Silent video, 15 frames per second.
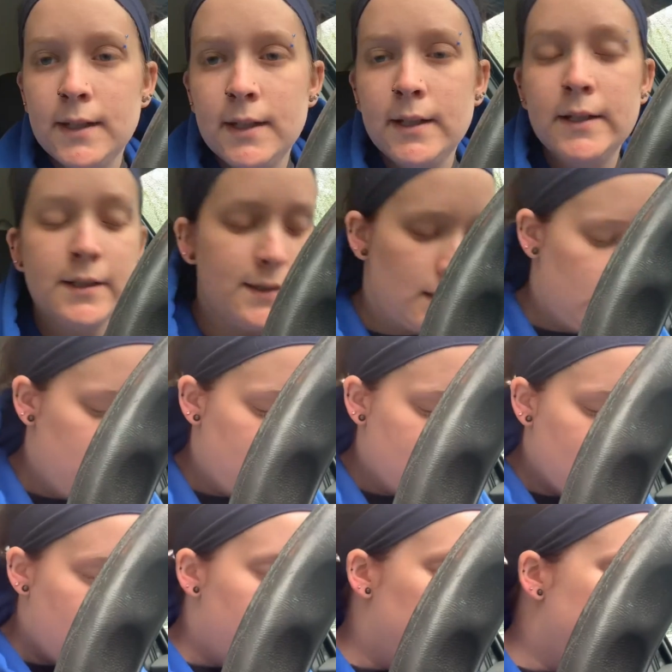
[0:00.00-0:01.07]
So I just
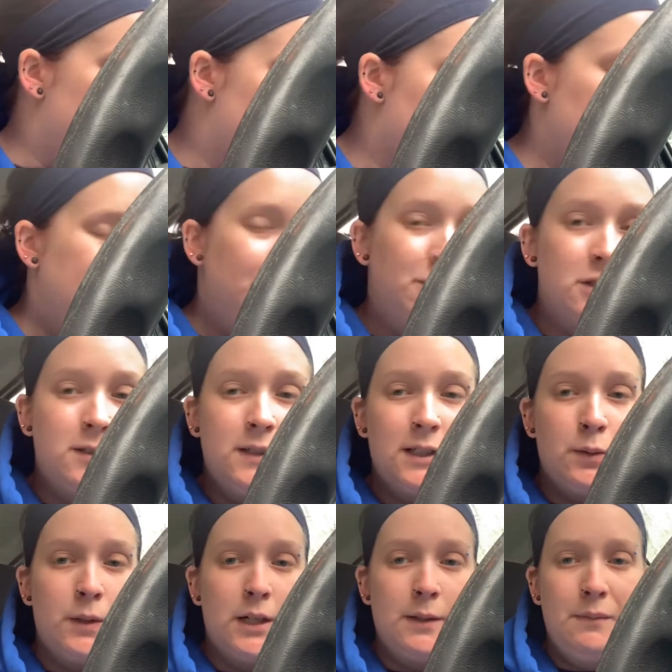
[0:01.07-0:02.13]
thought I'd explain real quick
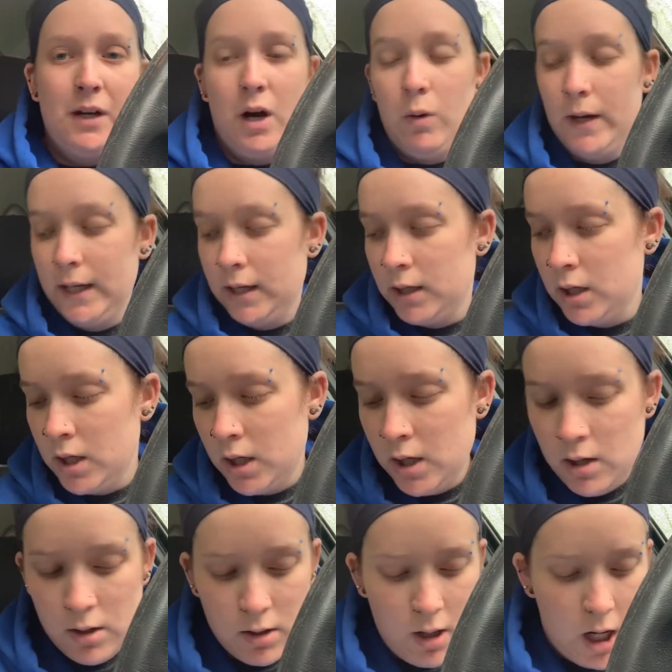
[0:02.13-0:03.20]
where I'm going.
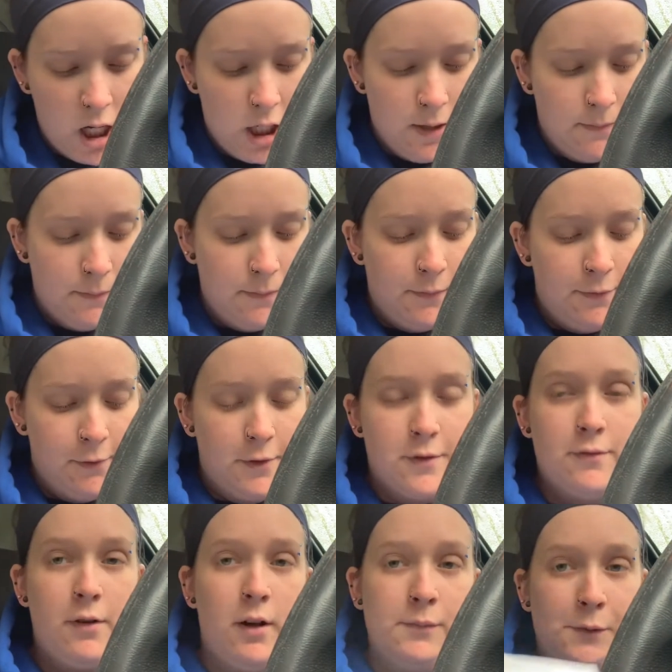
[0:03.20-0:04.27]
First
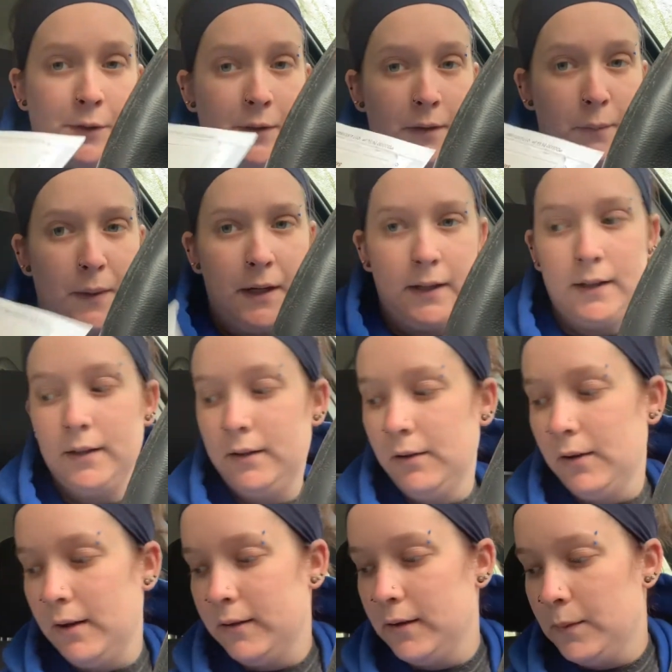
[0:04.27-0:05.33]
of all, I'm going to the bank because
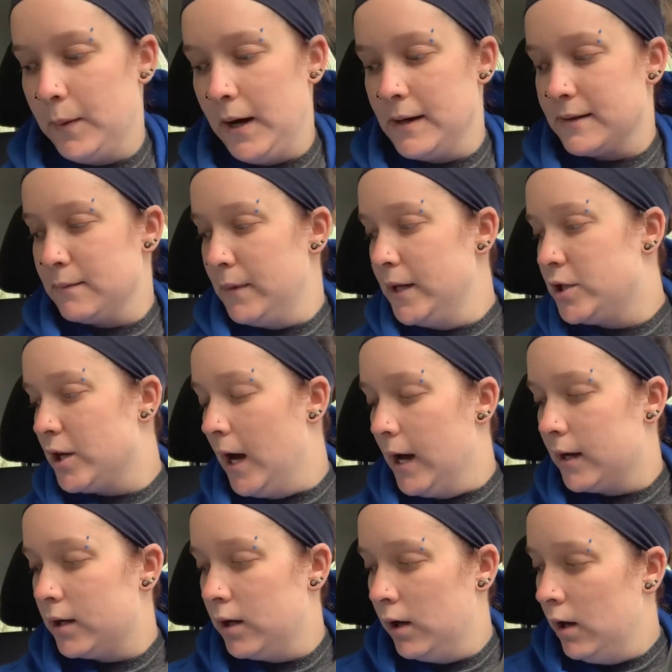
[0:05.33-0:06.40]
I have to deposit my
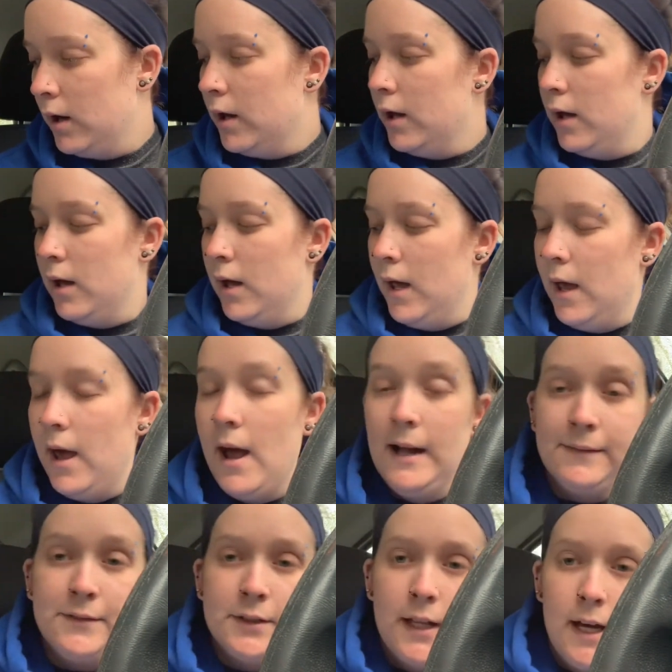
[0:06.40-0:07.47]
check.
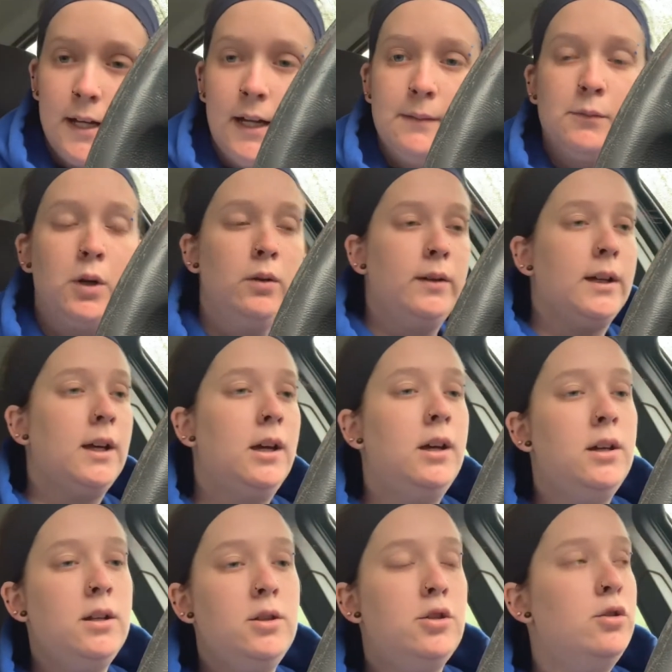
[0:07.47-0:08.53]
After that, I'm going
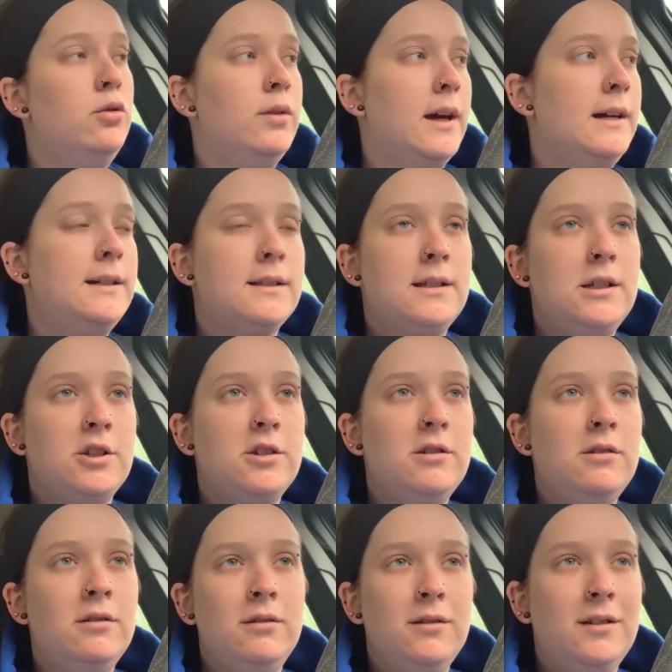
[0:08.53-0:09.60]
to the gas
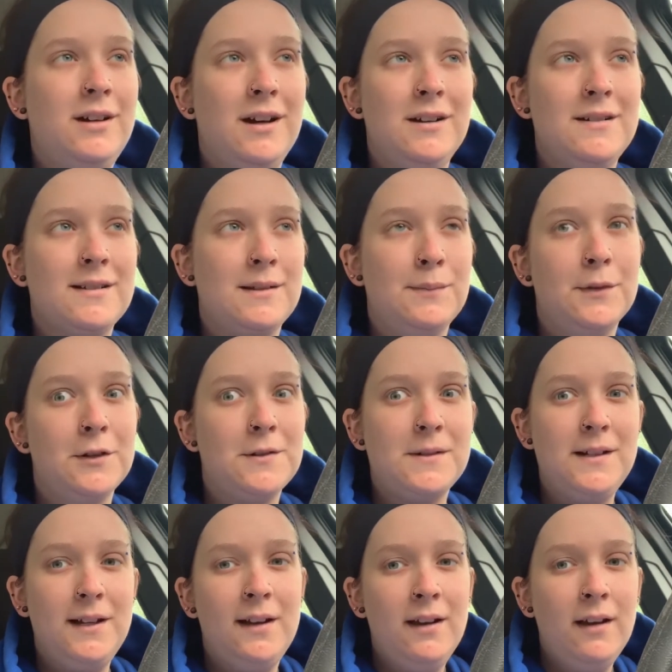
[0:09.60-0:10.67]
station because I'm thirsty.